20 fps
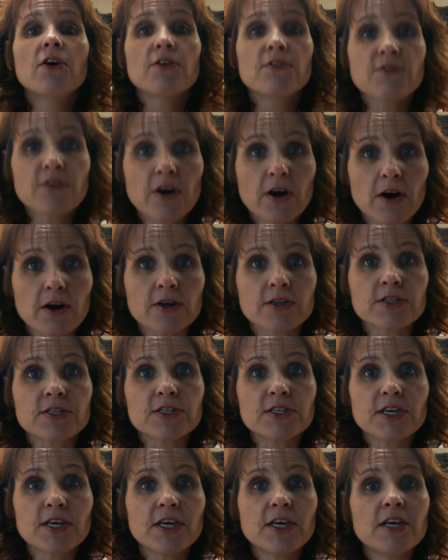
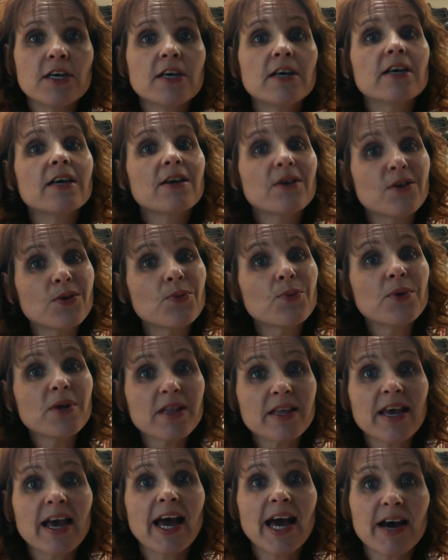First, you
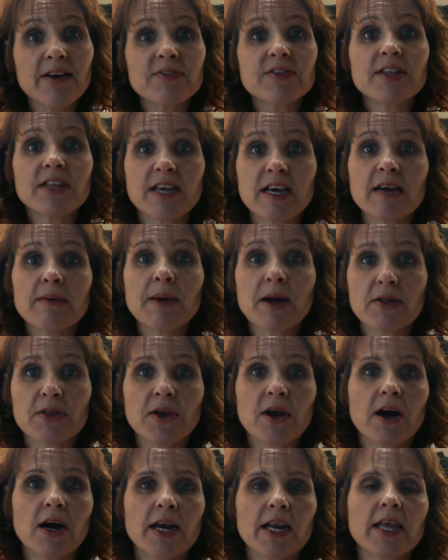really have to think about the
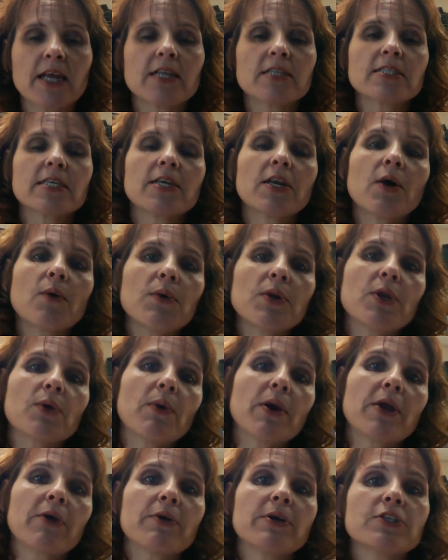audience. I know when you
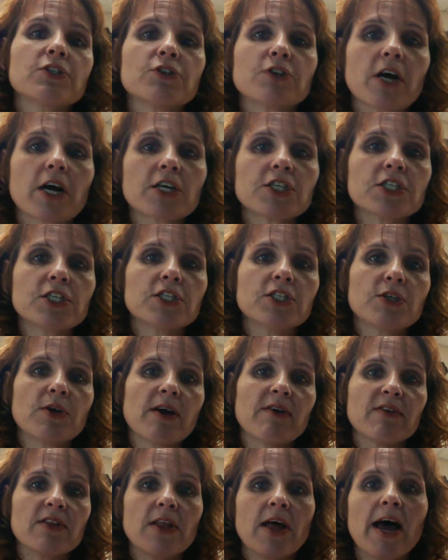write your introductions, you
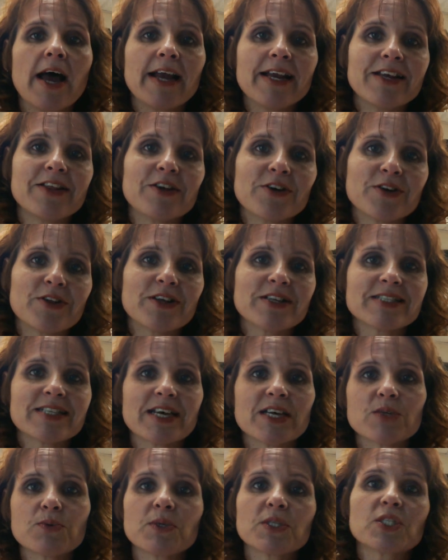have a line in there that
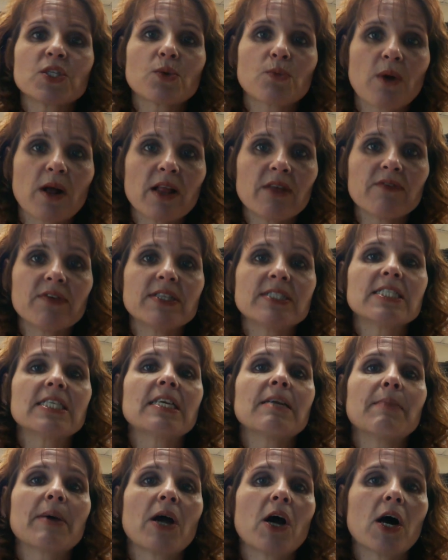says, what's the relevancy
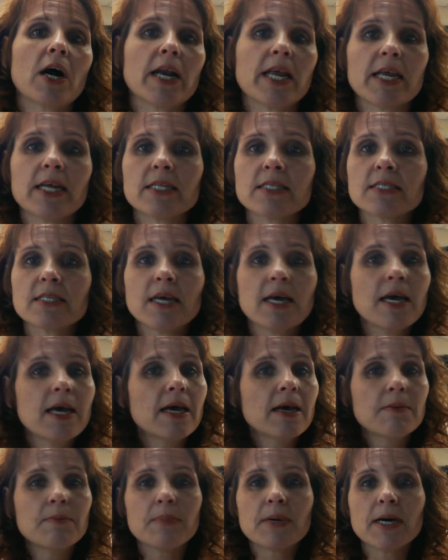to my audience?
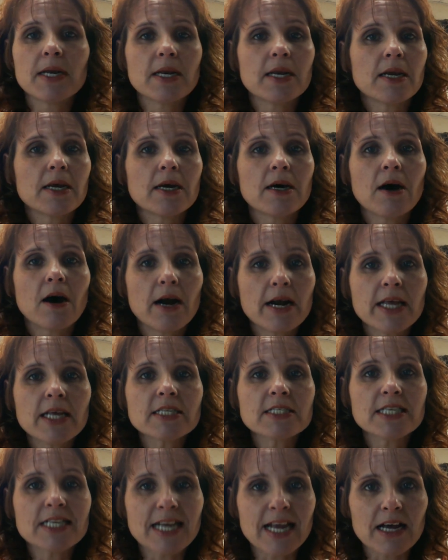But
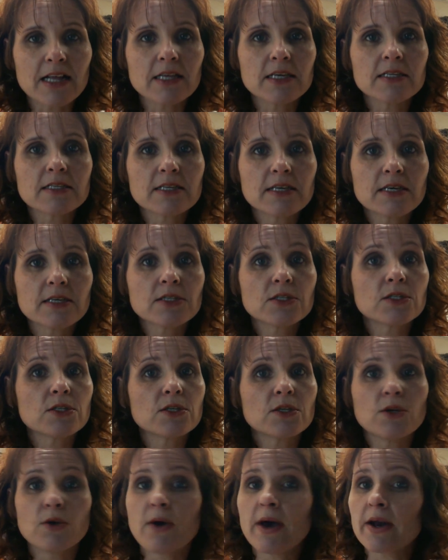audience analysis,
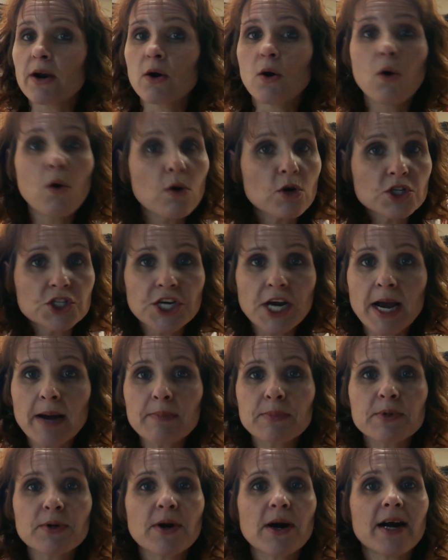you had a whole
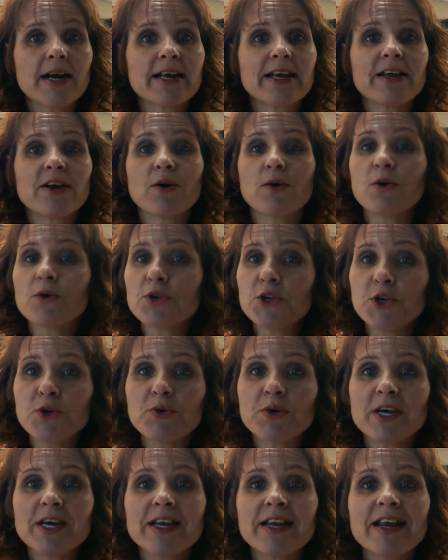chapter on it, a whole
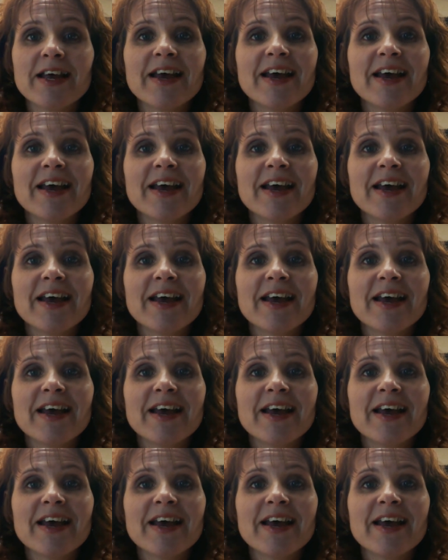unit.